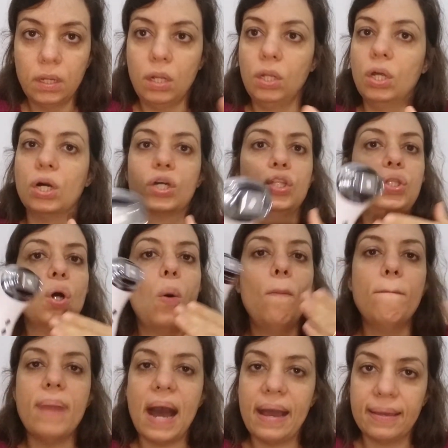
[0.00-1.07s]
Look,
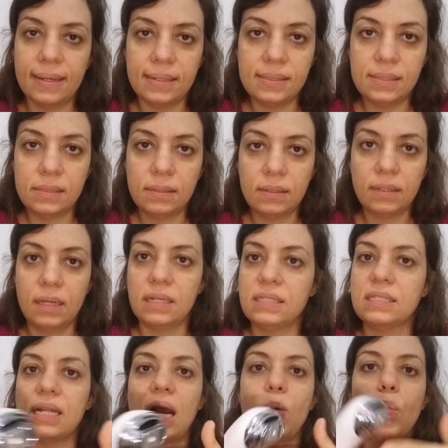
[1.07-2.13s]
don't buy it.
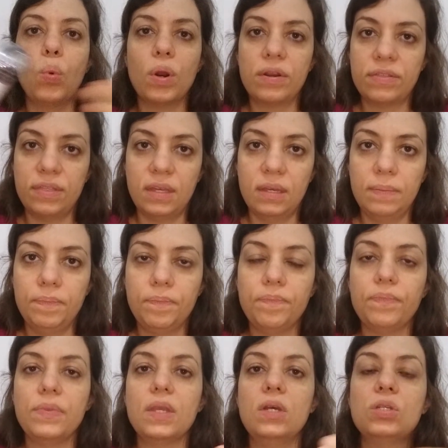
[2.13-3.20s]
It's not worth it.
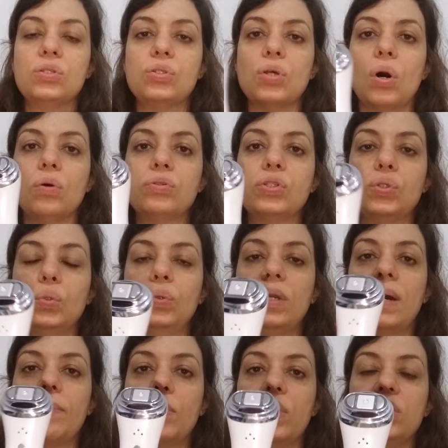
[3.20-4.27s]
So soon
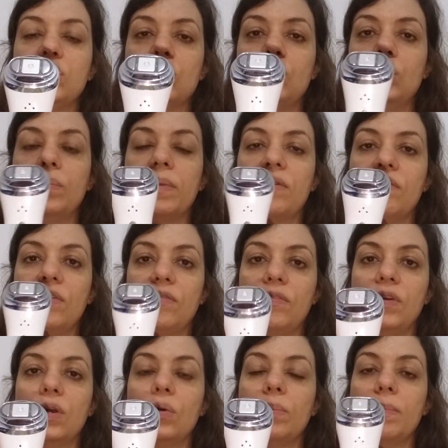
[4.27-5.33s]
I'm going to do my
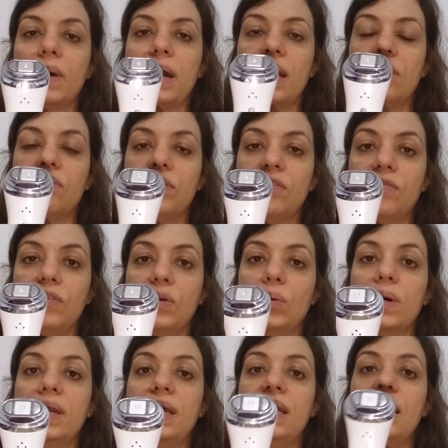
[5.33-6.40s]
review
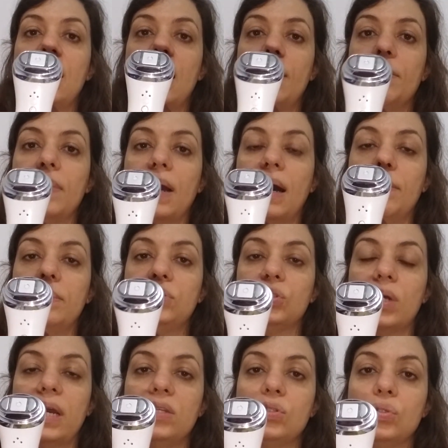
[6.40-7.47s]
on it. I'm
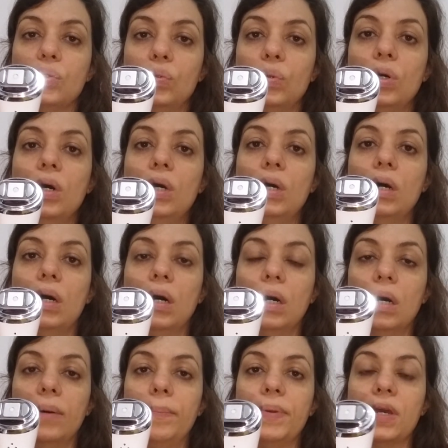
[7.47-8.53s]
trying to
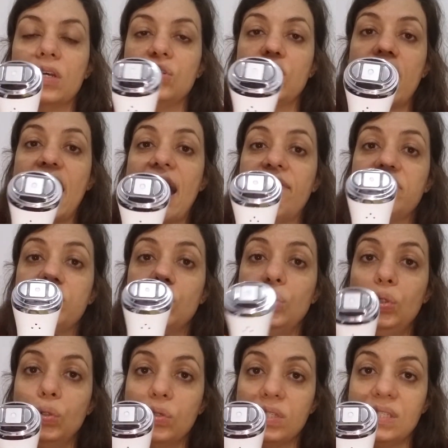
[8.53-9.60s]
because you have to
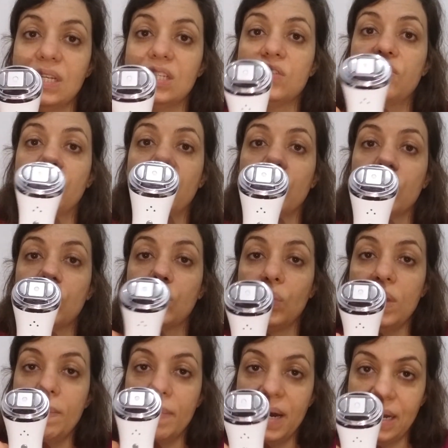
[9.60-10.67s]
use this for
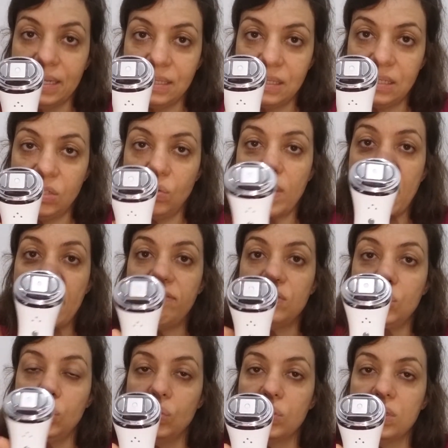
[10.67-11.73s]
3 months. You have
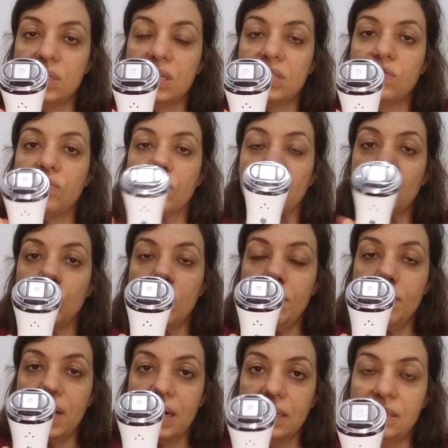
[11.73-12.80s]
to use this for 3
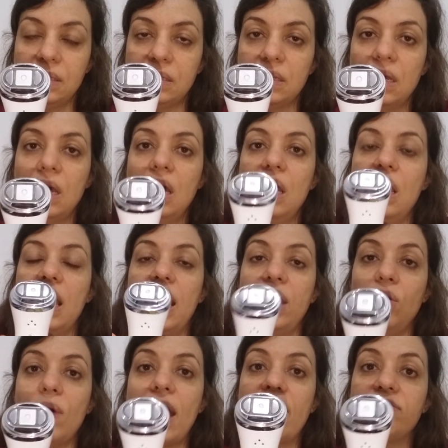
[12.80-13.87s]
months,
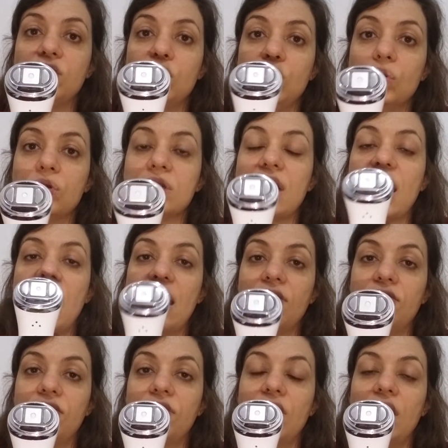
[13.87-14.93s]
and you have to use it
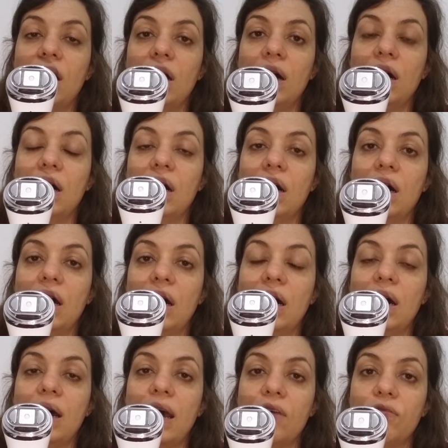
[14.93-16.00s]

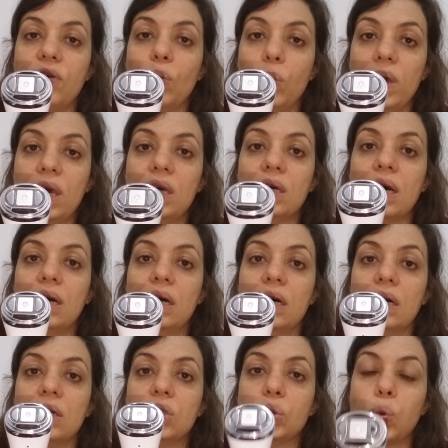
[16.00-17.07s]
every week,
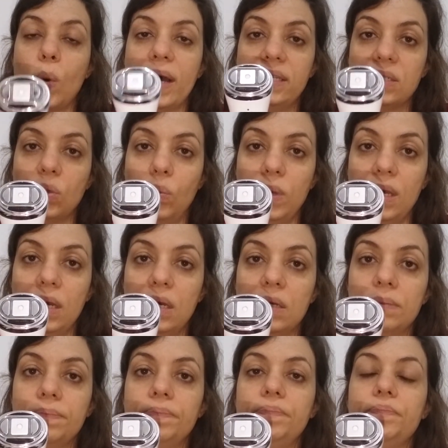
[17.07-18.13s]
twice a week,
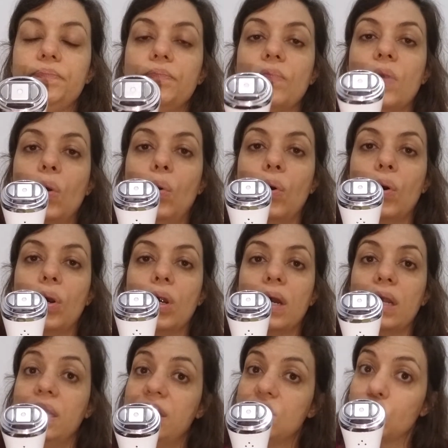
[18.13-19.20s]
or
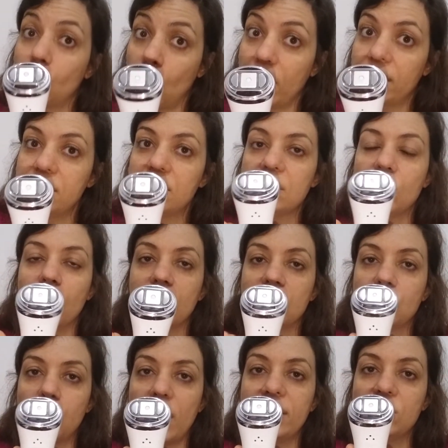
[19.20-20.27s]
at least once or
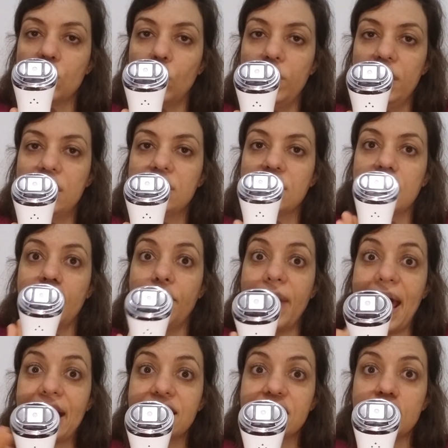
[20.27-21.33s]
twice a week. The
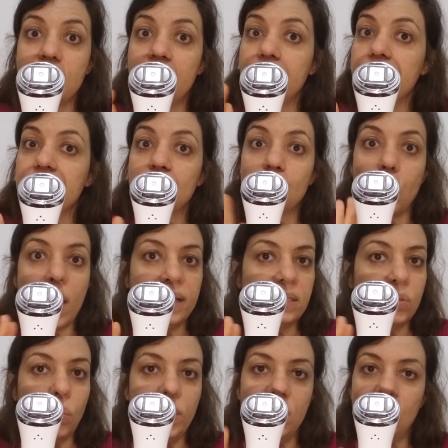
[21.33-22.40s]
maximum
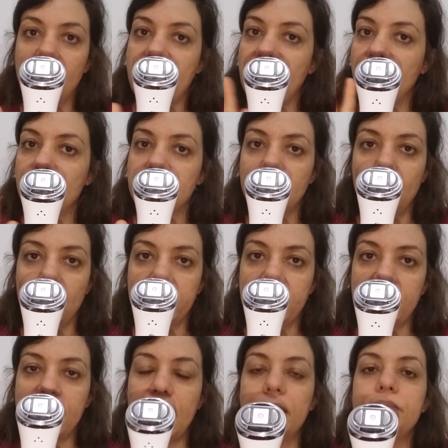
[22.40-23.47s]
twice a week. Can't use more
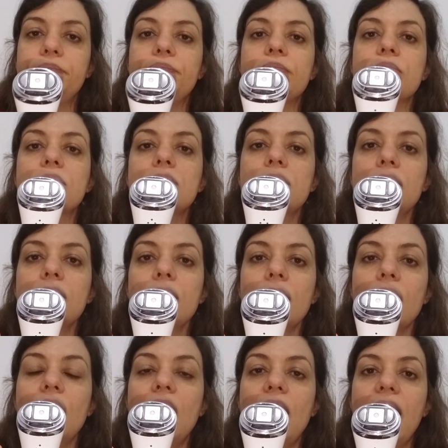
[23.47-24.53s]
than that.
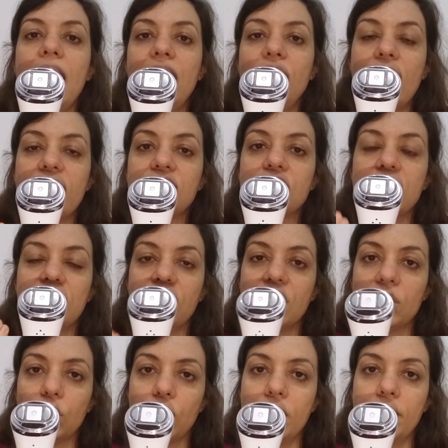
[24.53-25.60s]
And you have to give
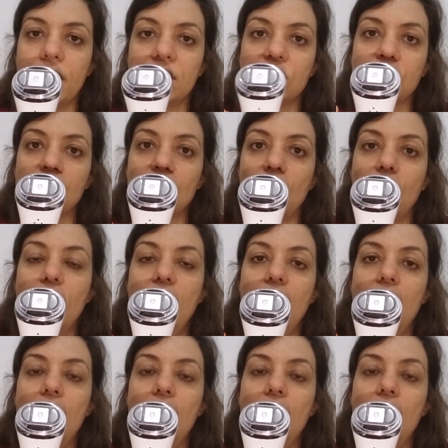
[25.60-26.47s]
it 3 months. So